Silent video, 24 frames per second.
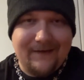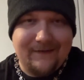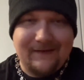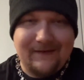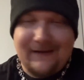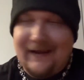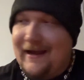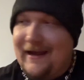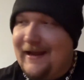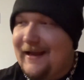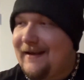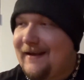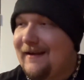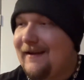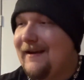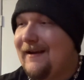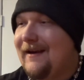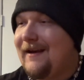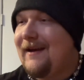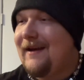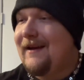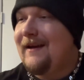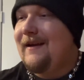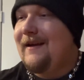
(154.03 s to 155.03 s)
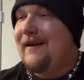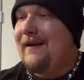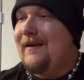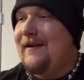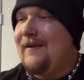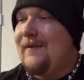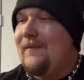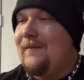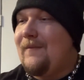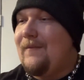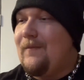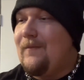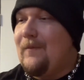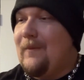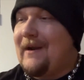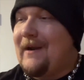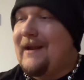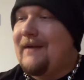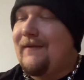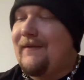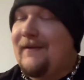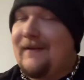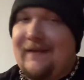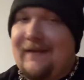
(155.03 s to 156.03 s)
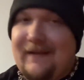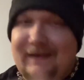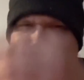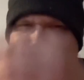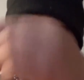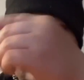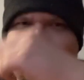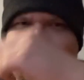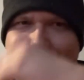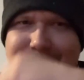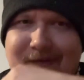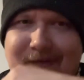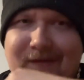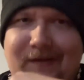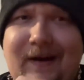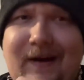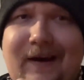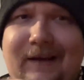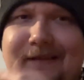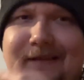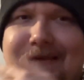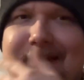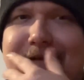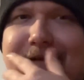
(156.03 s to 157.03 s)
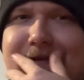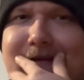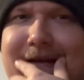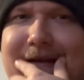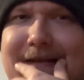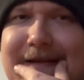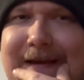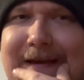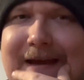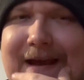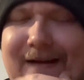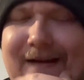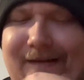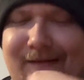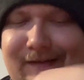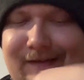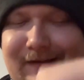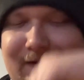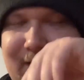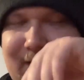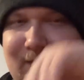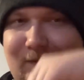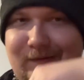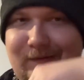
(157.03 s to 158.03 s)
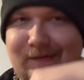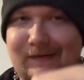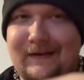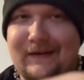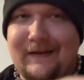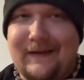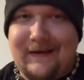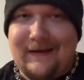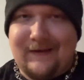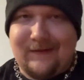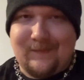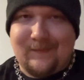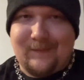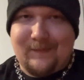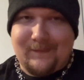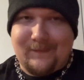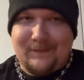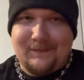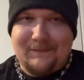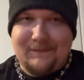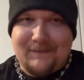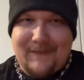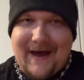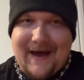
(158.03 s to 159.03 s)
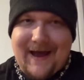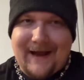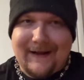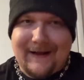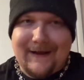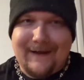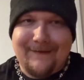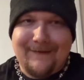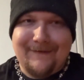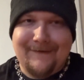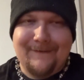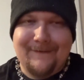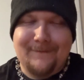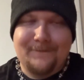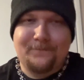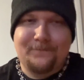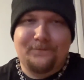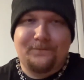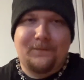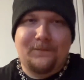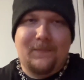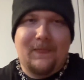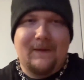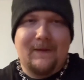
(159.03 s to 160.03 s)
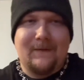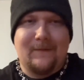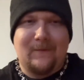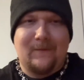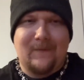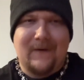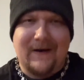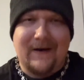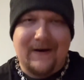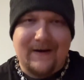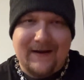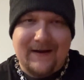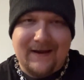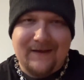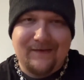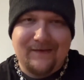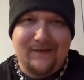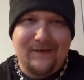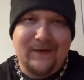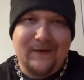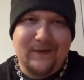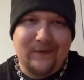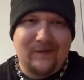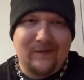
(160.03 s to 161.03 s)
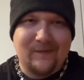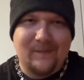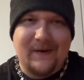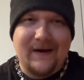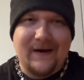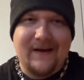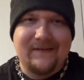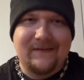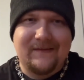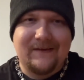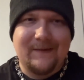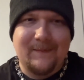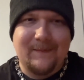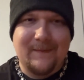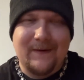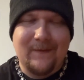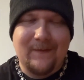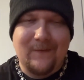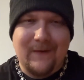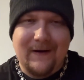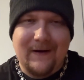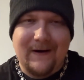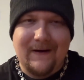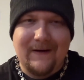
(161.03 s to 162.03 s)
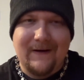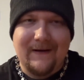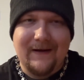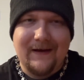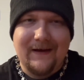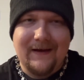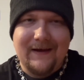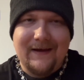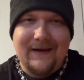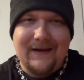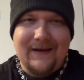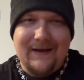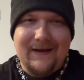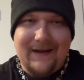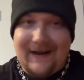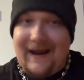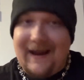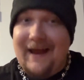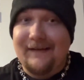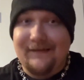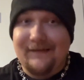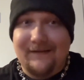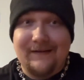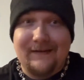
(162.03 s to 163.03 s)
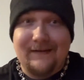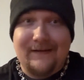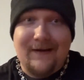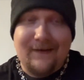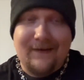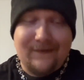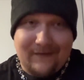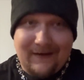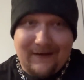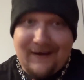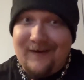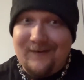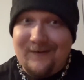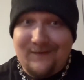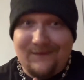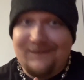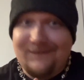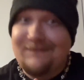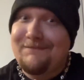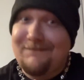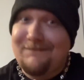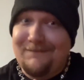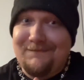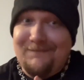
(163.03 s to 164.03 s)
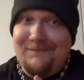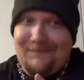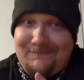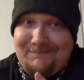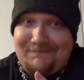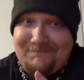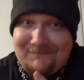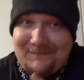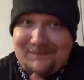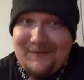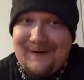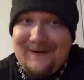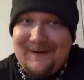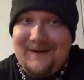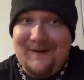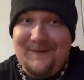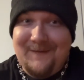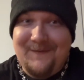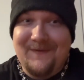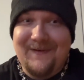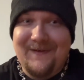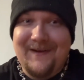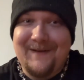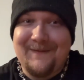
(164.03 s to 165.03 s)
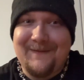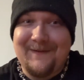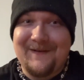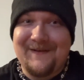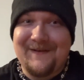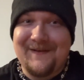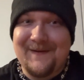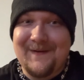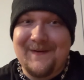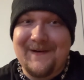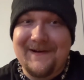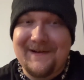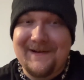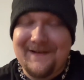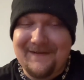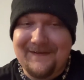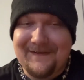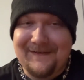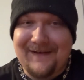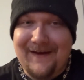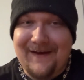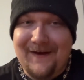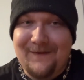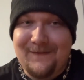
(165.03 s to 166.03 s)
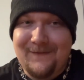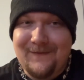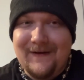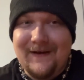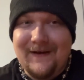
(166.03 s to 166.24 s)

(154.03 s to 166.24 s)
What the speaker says: and whatever the type of sauce is that they actually use in these packets, where it is a little spicy, but where it actually does have pretty good flavor to it and stuff.